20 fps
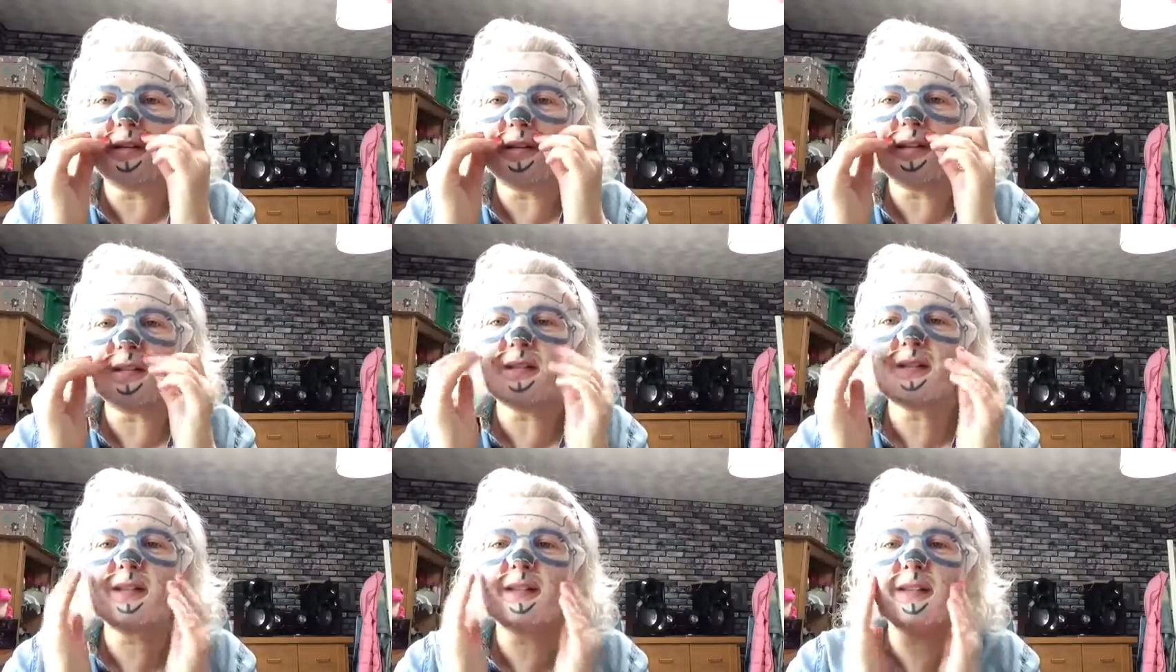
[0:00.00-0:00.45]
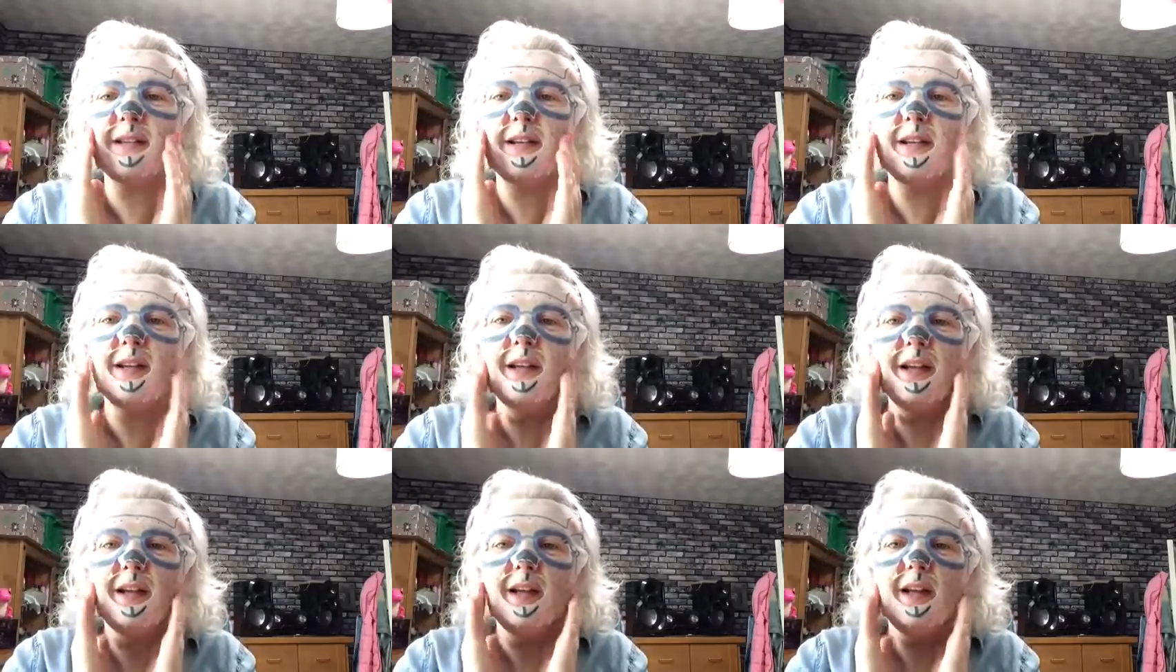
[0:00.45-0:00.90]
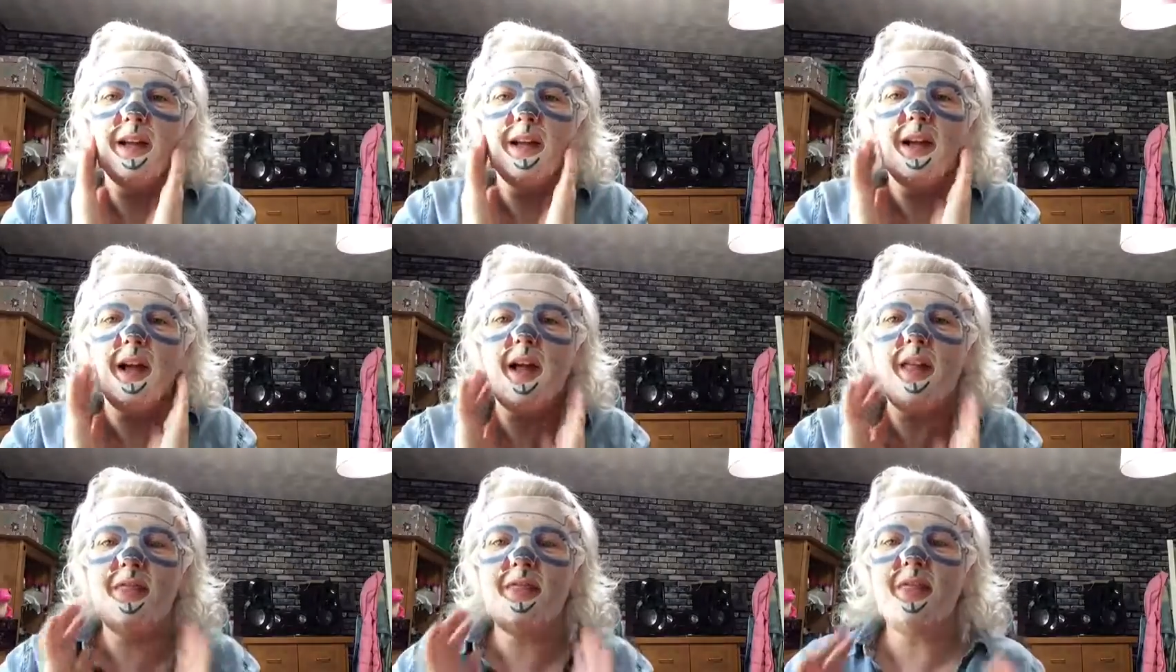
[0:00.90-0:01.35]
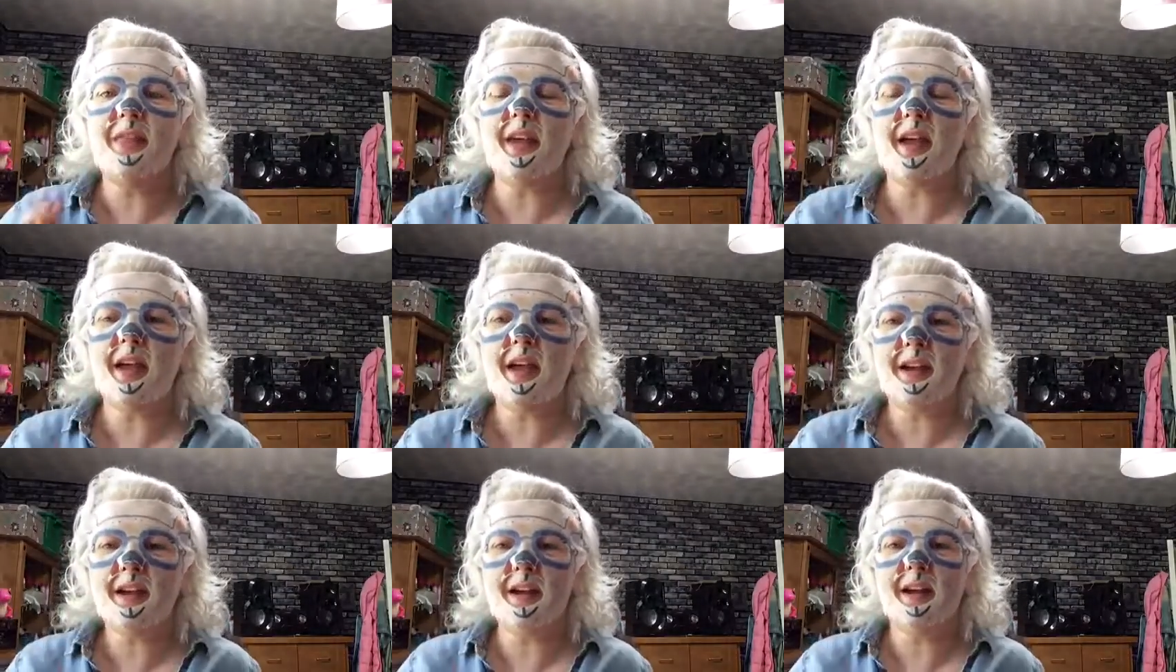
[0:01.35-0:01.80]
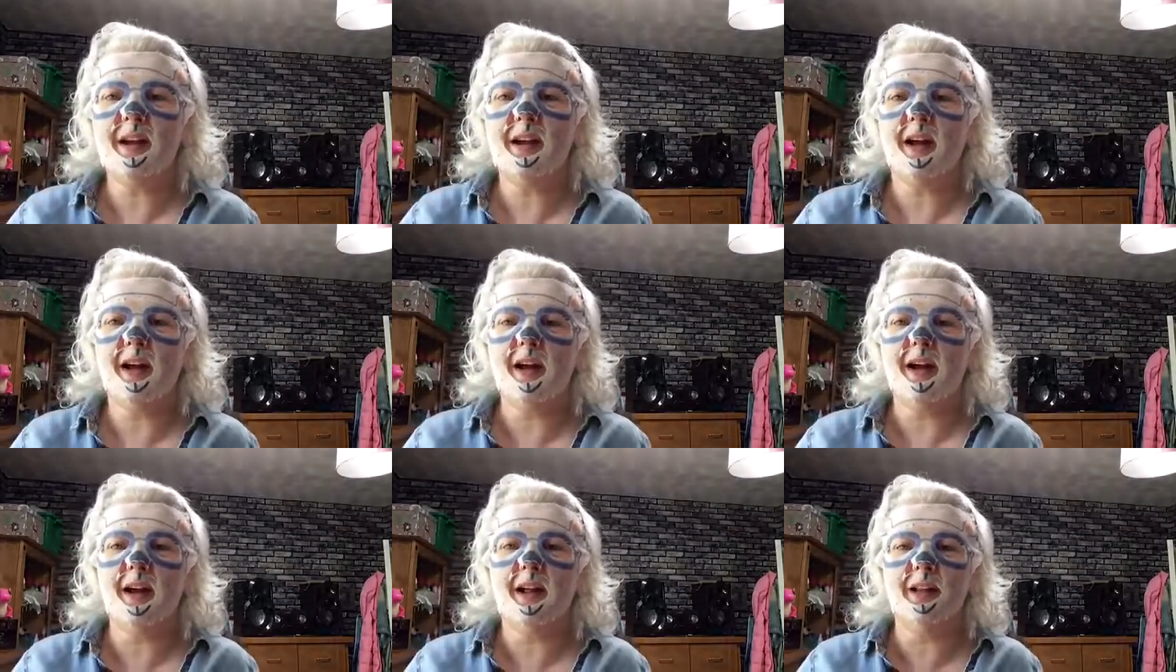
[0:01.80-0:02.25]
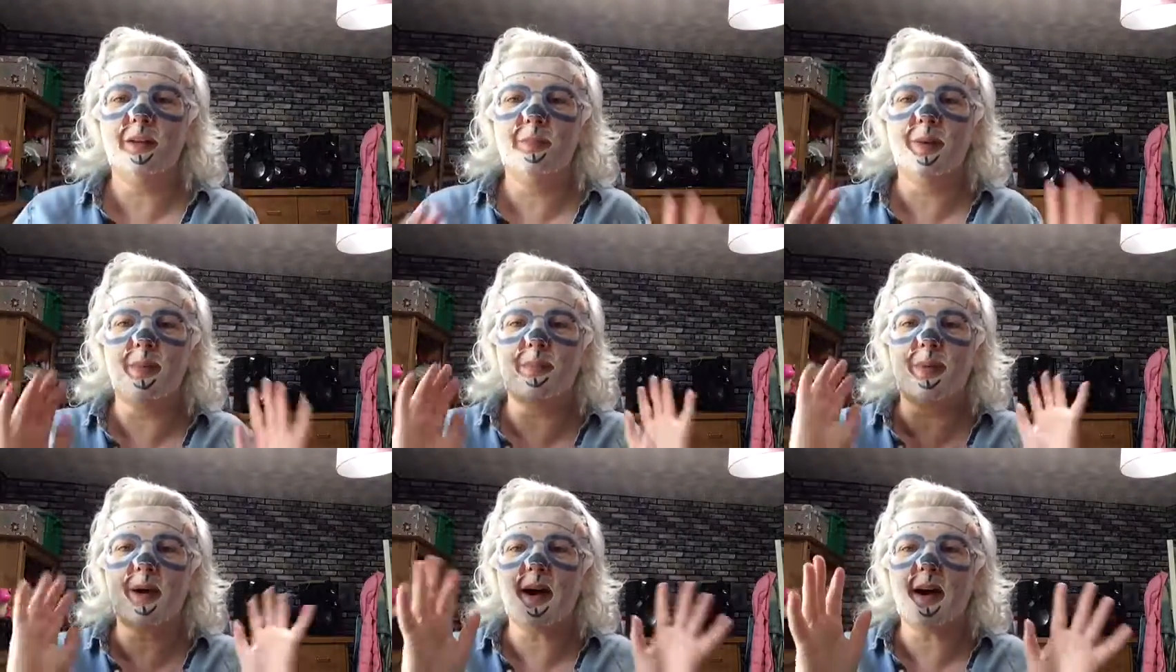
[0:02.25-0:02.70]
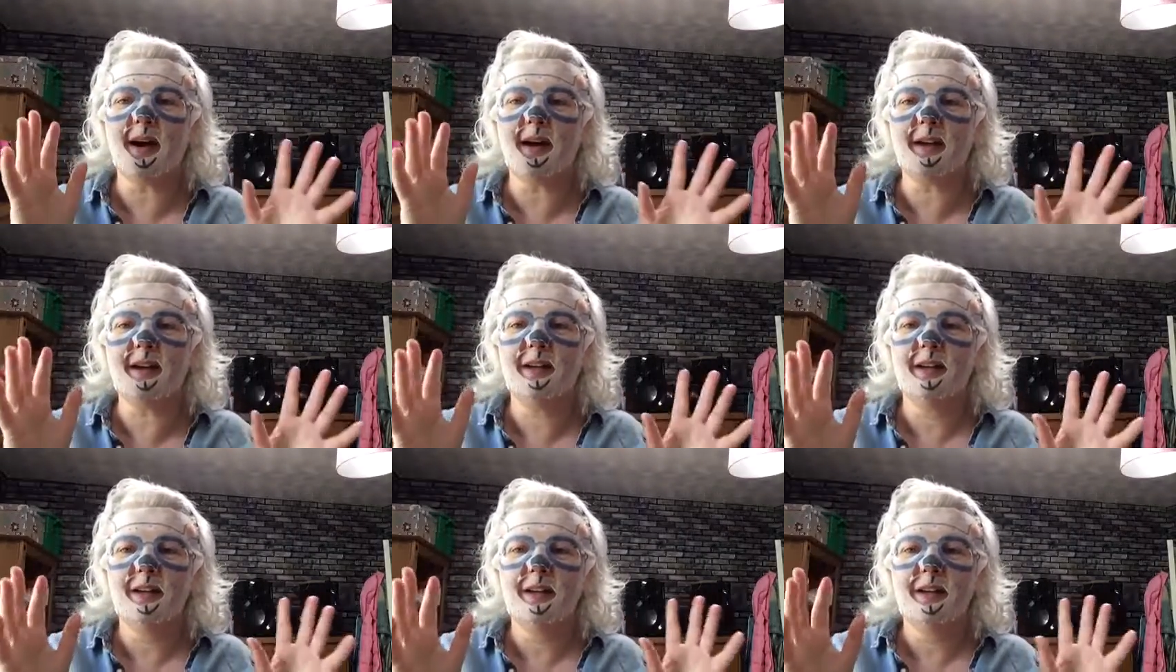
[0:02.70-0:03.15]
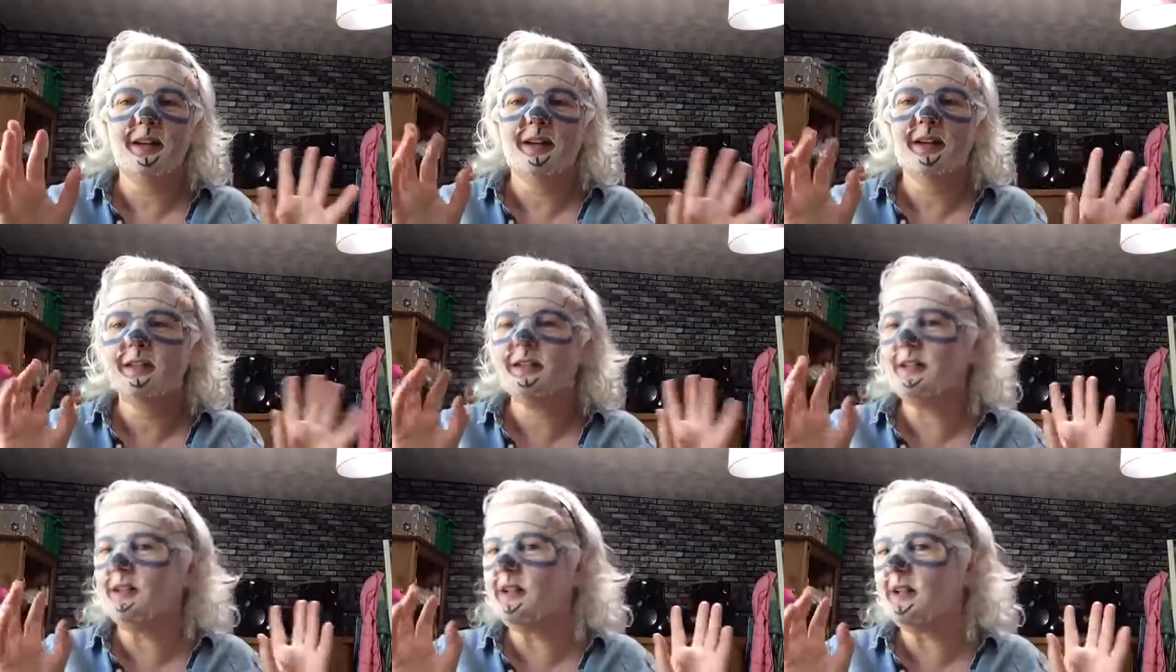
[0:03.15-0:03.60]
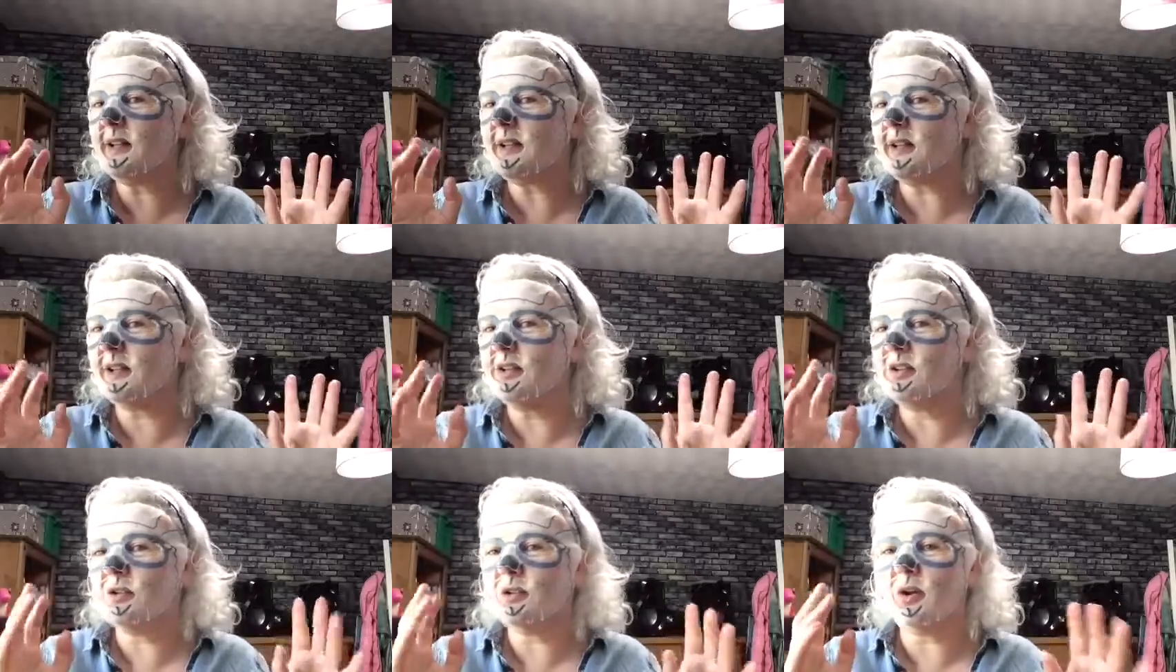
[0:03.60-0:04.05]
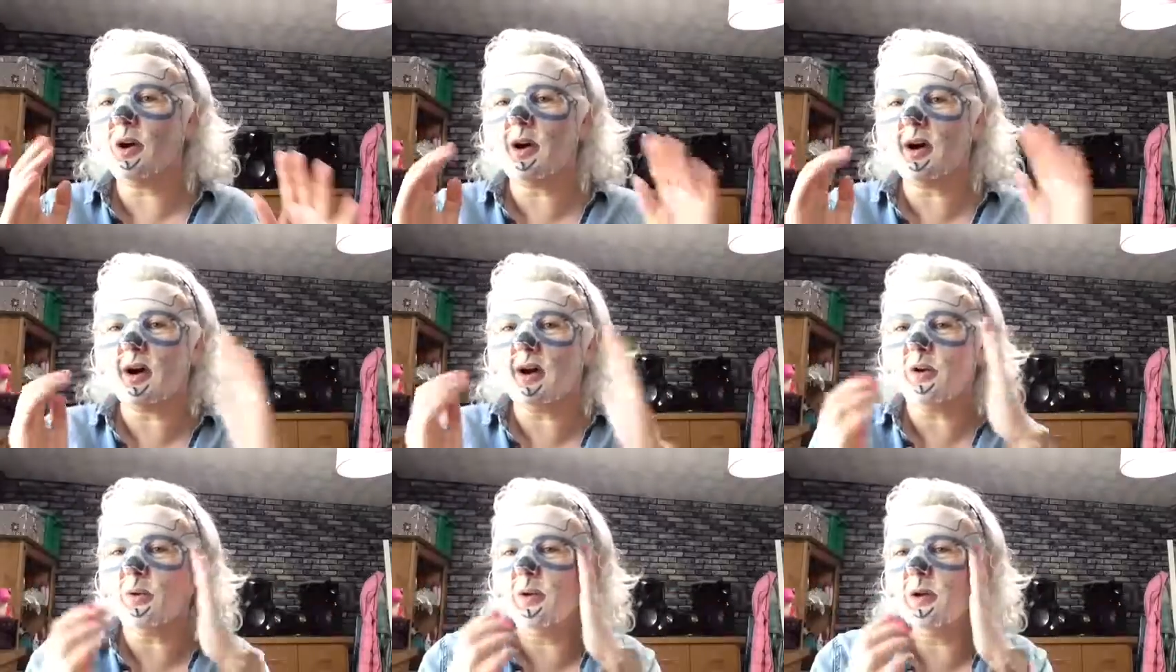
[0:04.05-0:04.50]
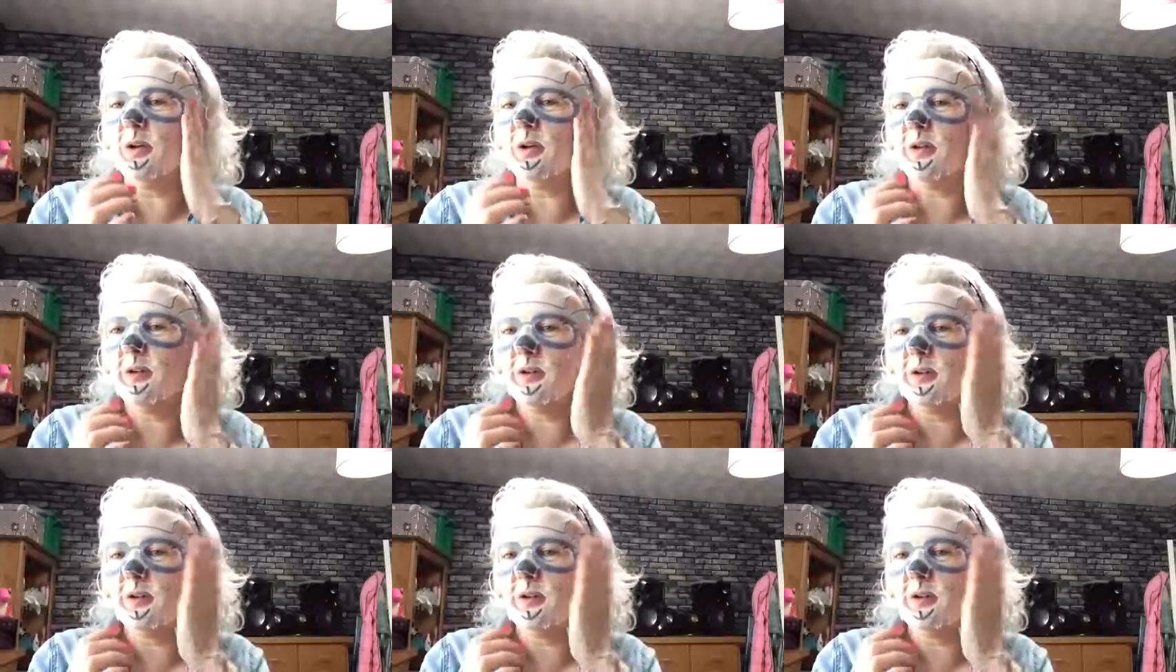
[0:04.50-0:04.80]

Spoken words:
minutes. And then I'll be back to let you know how